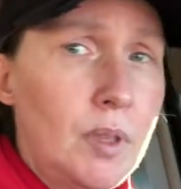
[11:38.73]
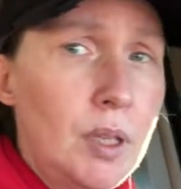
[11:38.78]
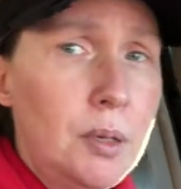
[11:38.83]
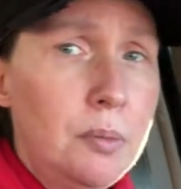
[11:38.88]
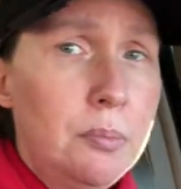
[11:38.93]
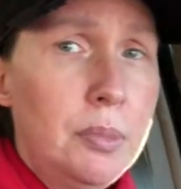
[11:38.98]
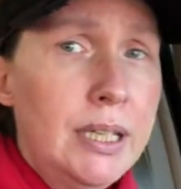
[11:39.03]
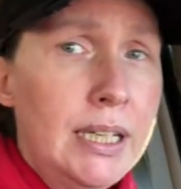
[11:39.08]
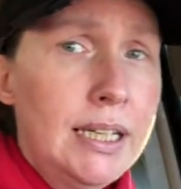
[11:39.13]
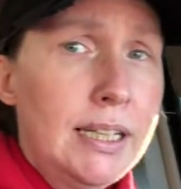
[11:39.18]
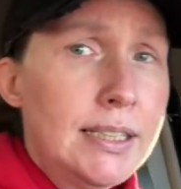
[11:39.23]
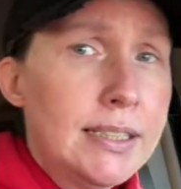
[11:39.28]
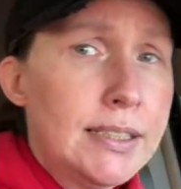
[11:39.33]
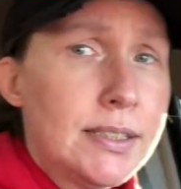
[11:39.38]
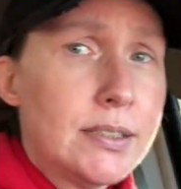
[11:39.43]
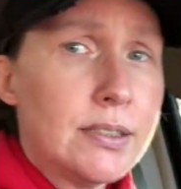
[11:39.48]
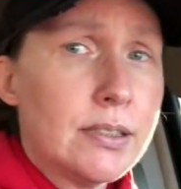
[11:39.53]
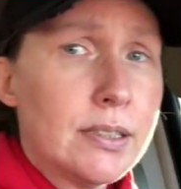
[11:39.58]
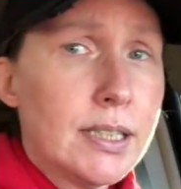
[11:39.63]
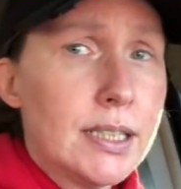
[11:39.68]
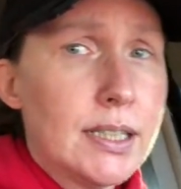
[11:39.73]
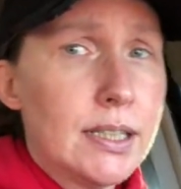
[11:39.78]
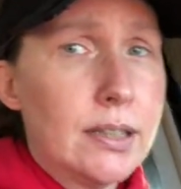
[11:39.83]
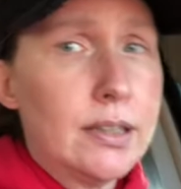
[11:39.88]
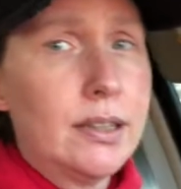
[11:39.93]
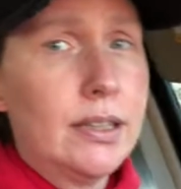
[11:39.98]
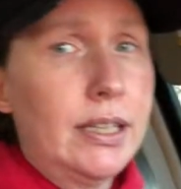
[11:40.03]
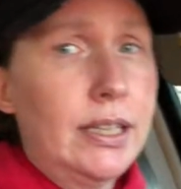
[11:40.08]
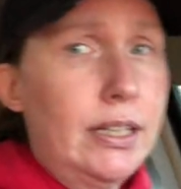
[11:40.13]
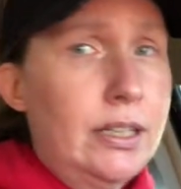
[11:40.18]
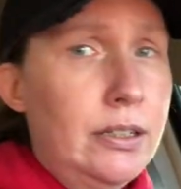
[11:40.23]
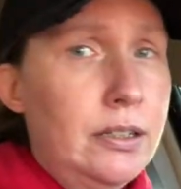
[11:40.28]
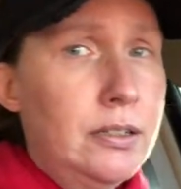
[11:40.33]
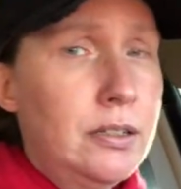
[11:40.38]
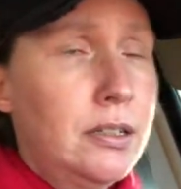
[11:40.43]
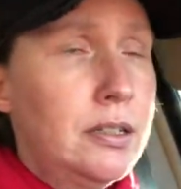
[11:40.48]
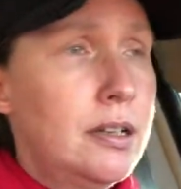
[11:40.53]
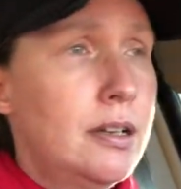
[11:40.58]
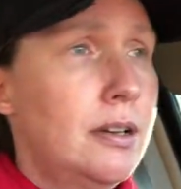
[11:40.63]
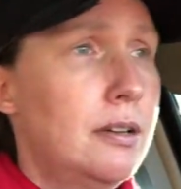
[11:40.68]
because
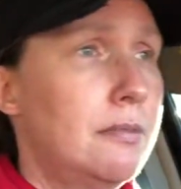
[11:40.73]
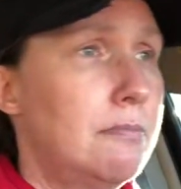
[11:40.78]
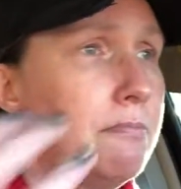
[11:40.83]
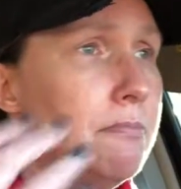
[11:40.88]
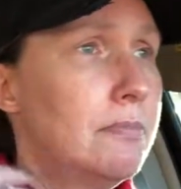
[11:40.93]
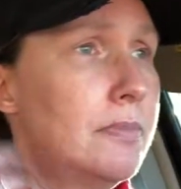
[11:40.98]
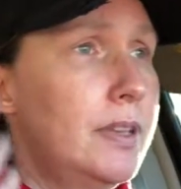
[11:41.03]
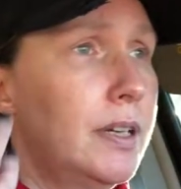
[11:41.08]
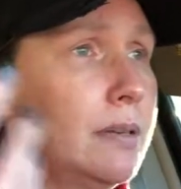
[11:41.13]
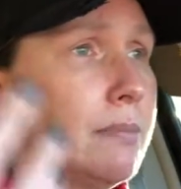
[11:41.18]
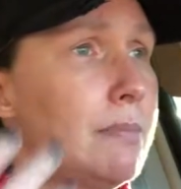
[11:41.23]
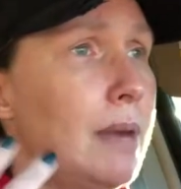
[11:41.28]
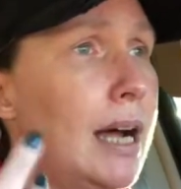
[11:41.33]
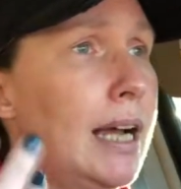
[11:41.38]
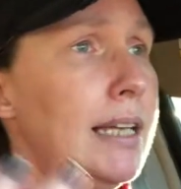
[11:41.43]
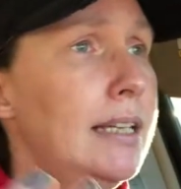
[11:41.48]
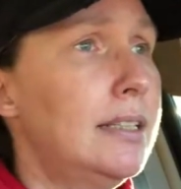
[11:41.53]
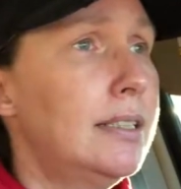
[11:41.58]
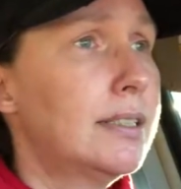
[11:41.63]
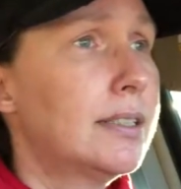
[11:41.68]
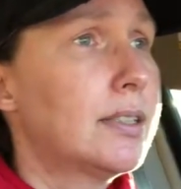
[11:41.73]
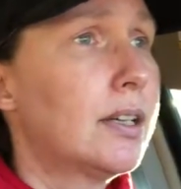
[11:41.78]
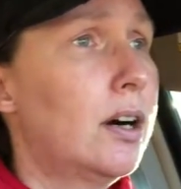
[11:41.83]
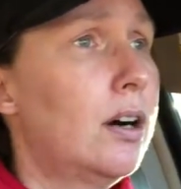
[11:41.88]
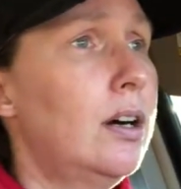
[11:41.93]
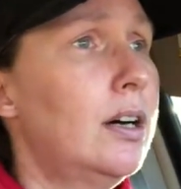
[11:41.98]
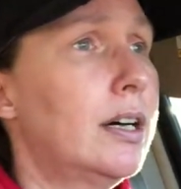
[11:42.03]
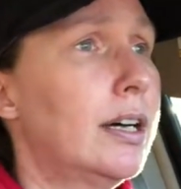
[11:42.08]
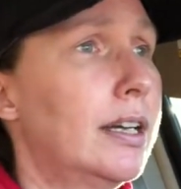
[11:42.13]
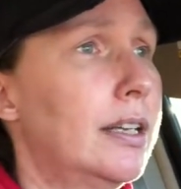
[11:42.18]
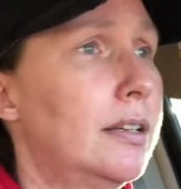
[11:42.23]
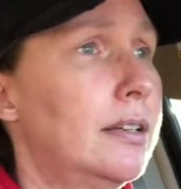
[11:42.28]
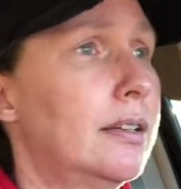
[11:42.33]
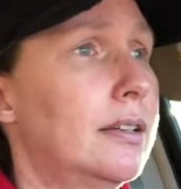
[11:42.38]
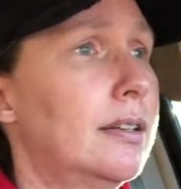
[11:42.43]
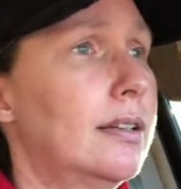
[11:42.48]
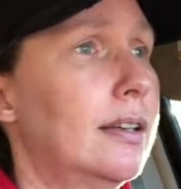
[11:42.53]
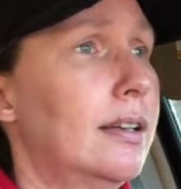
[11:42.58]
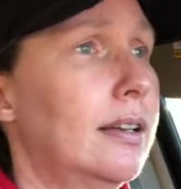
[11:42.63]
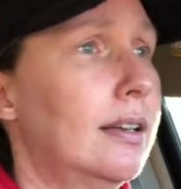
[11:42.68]
their mind is
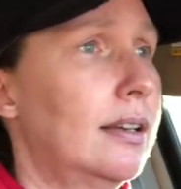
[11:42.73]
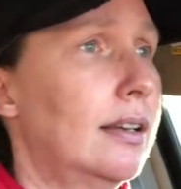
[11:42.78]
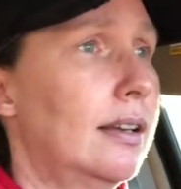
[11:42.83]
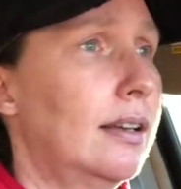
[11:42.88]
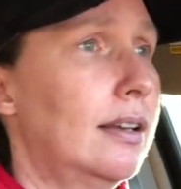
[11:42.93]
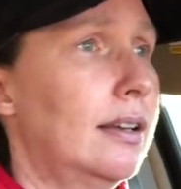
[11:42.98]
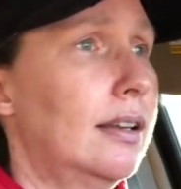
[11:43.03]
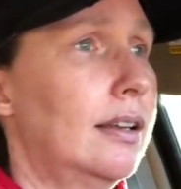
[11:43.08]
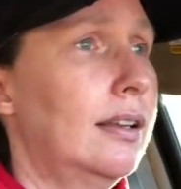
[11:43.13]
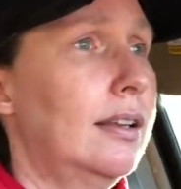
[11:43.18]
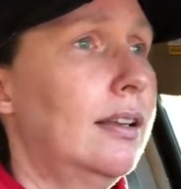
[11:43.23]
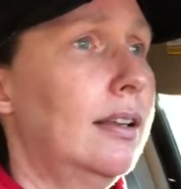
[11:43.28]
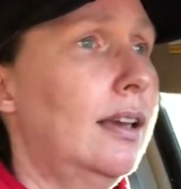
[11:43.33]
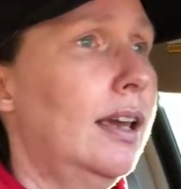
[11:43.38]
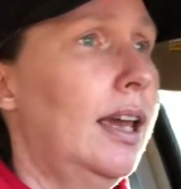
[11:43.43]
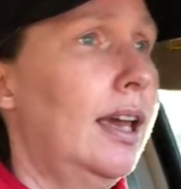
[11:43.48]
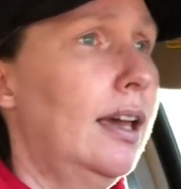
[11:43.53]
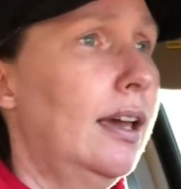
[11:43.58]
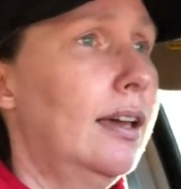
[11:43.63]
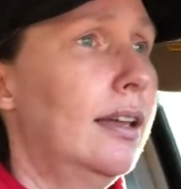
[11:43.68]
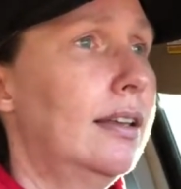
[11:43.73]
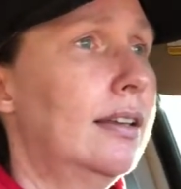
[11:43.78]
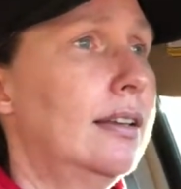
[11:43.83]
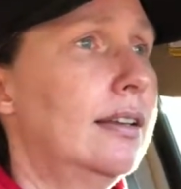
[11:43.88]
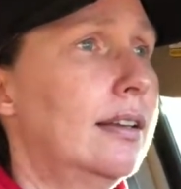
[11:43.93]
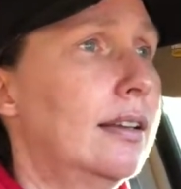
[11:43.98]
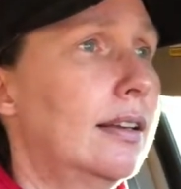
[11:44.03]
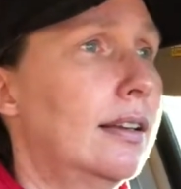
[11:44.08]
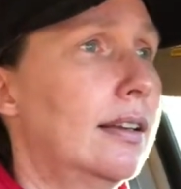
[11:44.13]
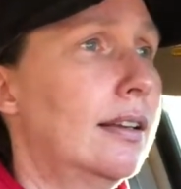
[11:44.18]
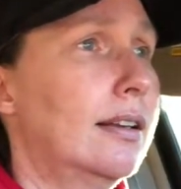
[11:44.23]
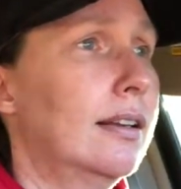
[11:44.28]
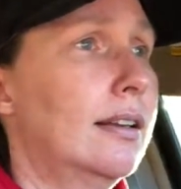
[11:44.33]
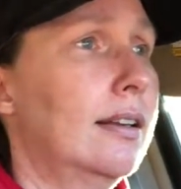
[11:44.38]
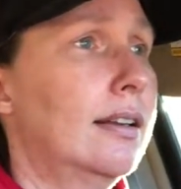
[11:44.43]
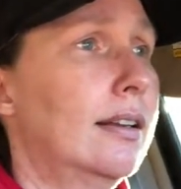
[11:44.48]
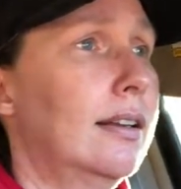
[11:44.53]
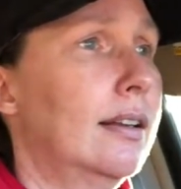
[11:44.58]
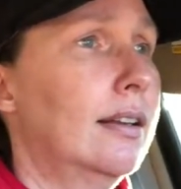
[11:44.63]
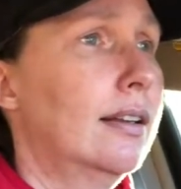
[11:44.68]
gone and
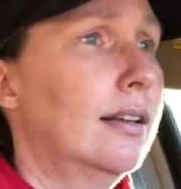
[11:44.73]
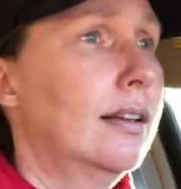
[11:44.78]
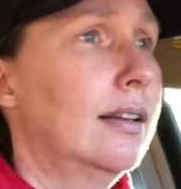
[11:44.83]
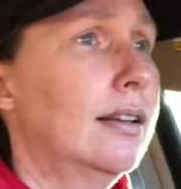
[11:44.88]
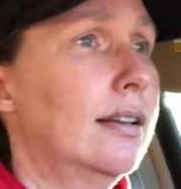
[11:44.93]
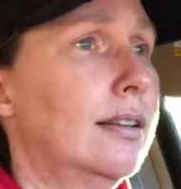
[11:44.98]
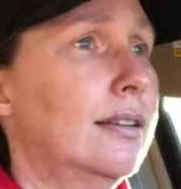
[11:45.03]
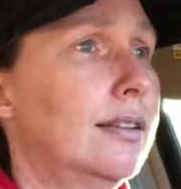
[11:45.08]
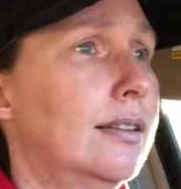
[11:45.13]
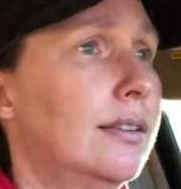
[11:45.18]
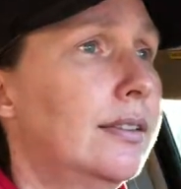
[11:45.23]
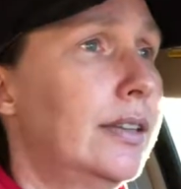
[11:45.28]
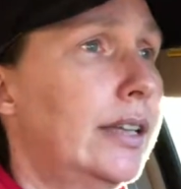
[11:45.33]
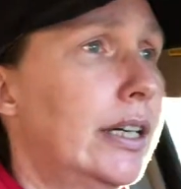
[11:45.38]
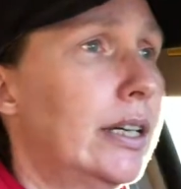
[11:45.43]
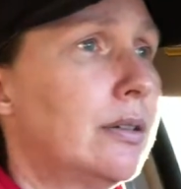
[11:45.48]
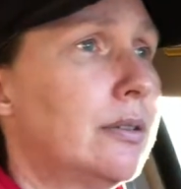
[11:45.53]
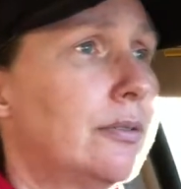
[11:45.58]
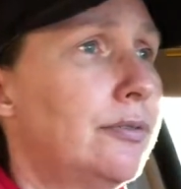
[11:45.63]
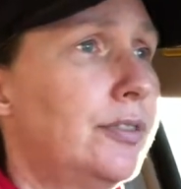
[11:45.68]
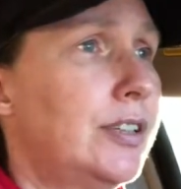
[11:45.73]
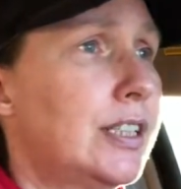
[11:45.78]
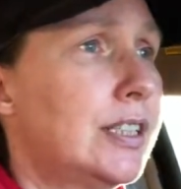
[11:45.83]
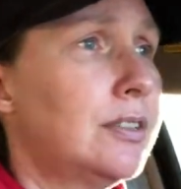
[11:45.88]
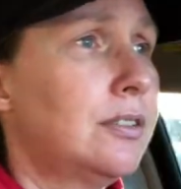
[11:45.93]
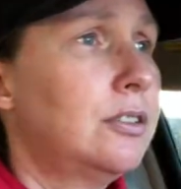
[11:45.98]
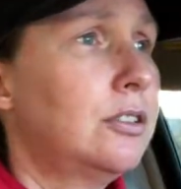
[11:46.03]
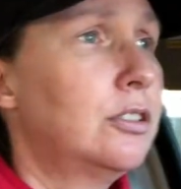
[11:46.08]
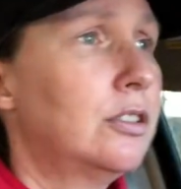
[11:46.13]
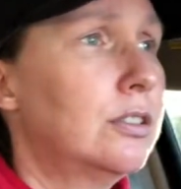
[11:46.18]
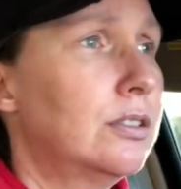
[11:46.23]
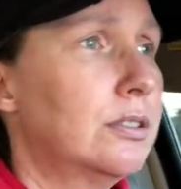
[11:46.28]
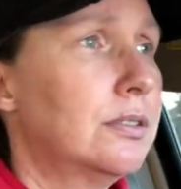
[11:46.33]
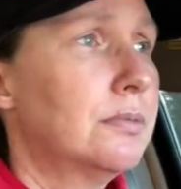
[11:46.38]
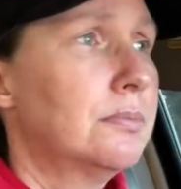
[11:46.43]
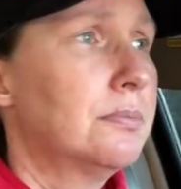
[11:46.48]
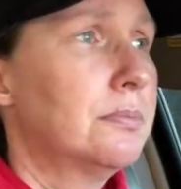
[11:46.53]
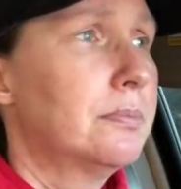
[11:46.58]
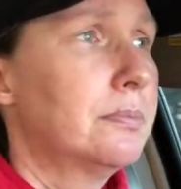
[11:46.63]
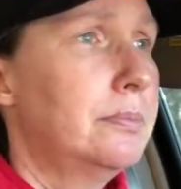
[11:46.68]
their physical
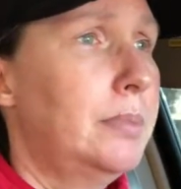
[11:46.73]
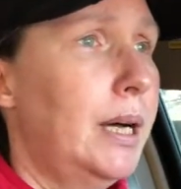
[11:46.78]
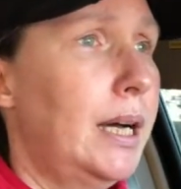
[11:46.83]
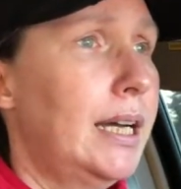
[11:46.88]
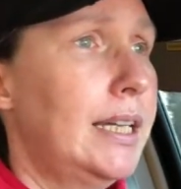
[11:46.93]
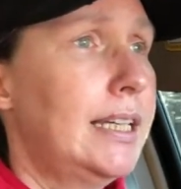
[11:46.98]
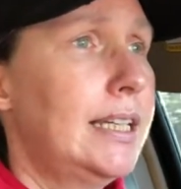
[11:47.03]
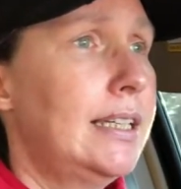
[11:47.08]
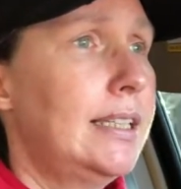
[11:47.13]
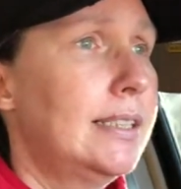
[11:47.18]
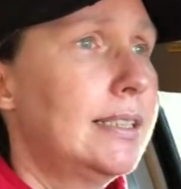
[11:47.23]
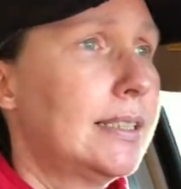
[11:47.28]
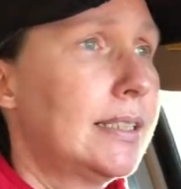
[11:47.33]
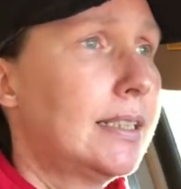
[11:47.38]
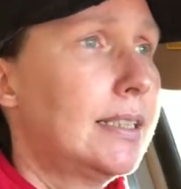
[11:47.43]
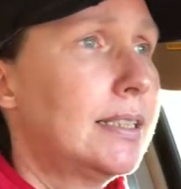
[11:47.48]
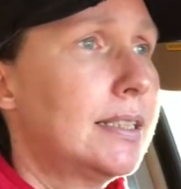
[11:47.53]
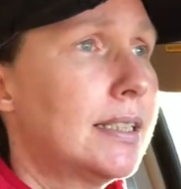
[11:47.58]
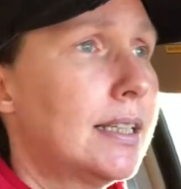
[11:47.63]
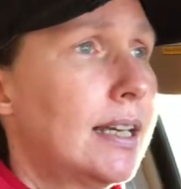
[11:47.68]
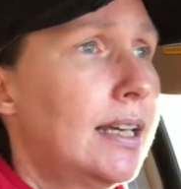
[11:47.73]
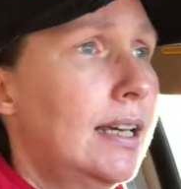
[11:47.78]
body isn't.